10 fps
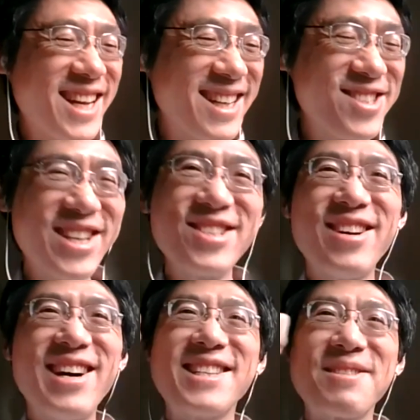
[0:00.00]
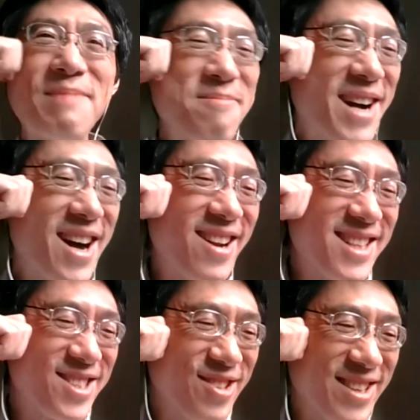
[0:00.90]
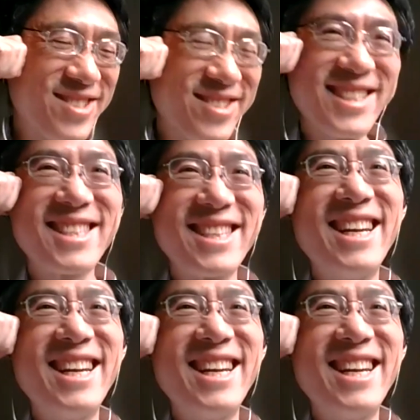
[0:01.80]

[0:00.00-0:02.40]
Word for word: I get a chance to ask my biology questions.